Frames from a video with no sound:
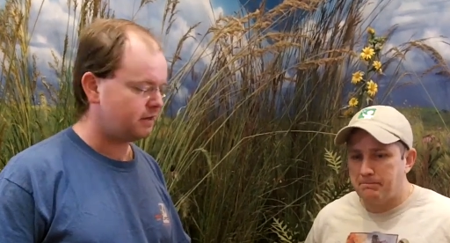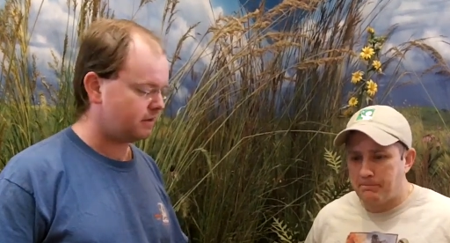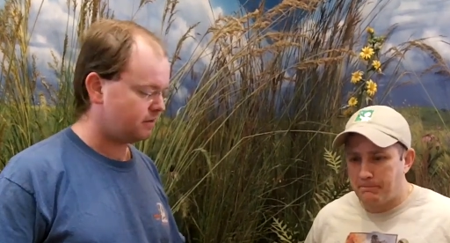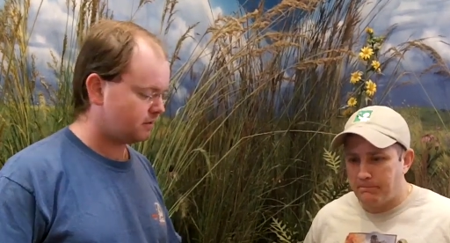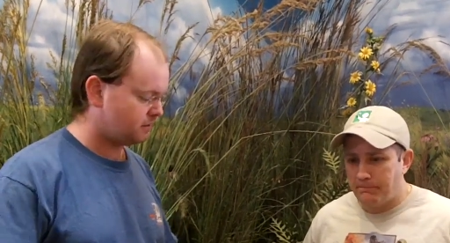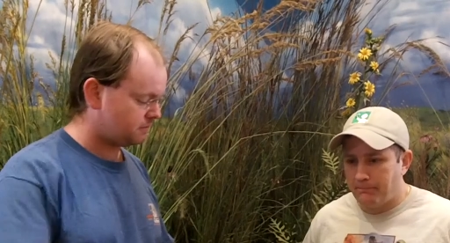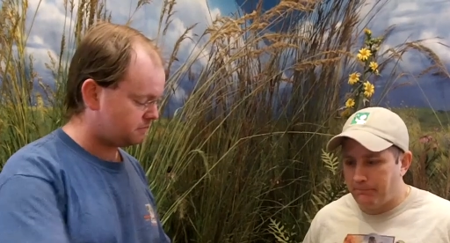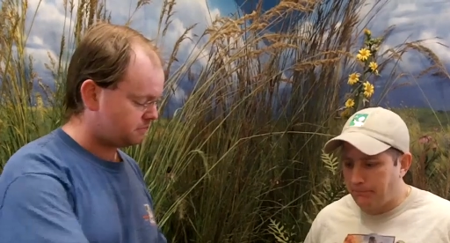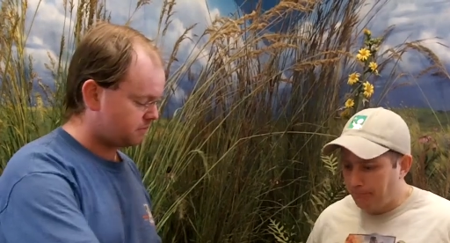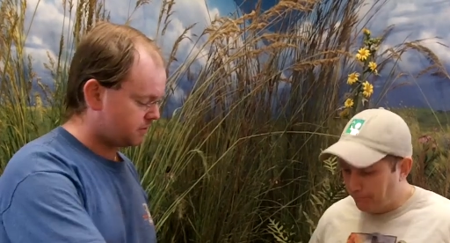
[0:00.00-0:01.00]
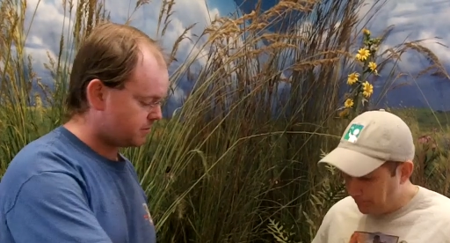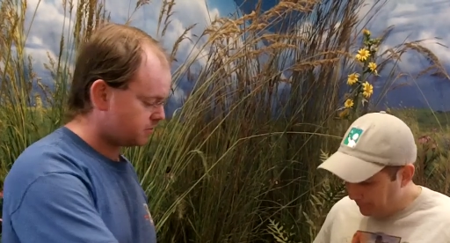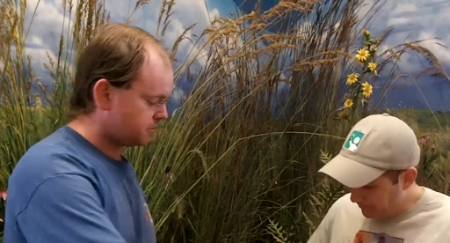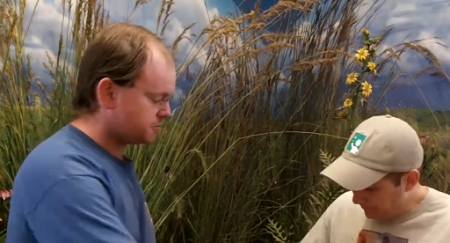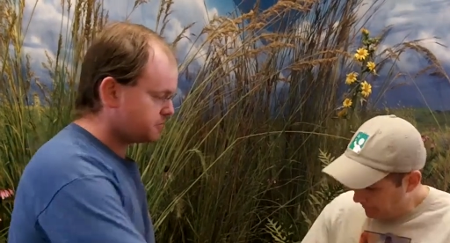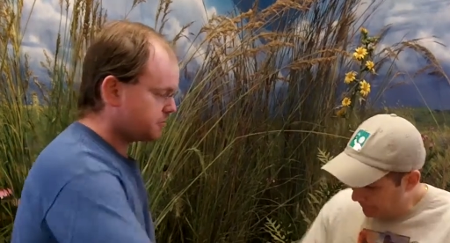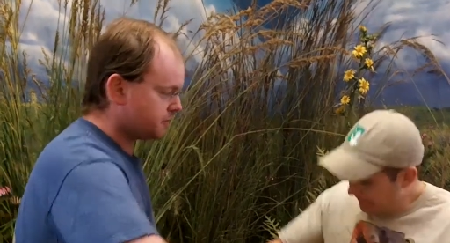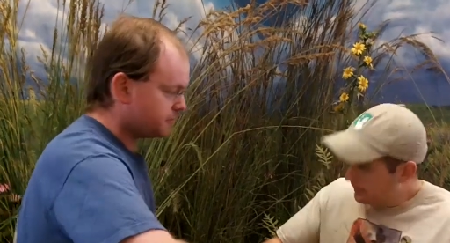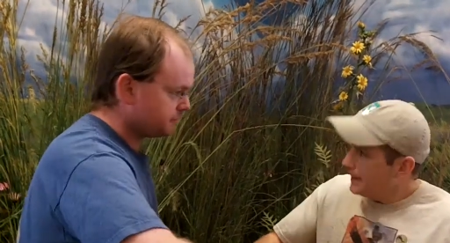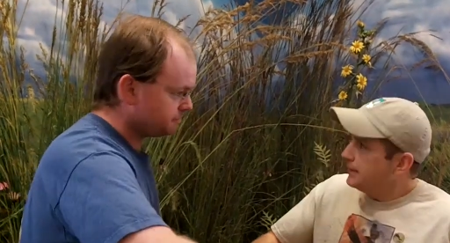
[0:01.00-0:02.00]
Speaker 1: And uh, congratulations, sir.
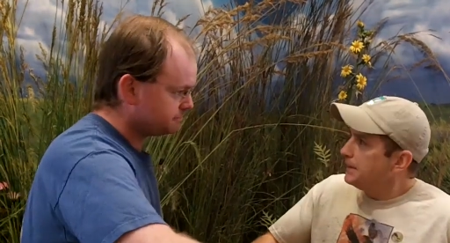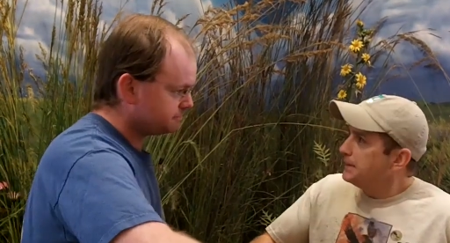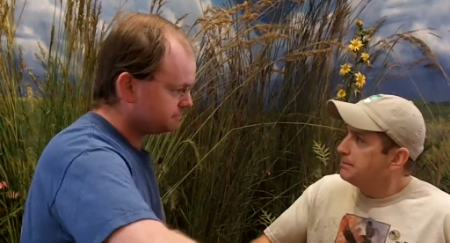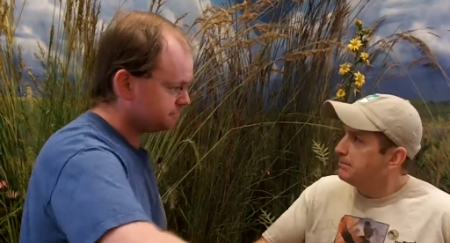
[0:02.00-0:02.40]
Thank you.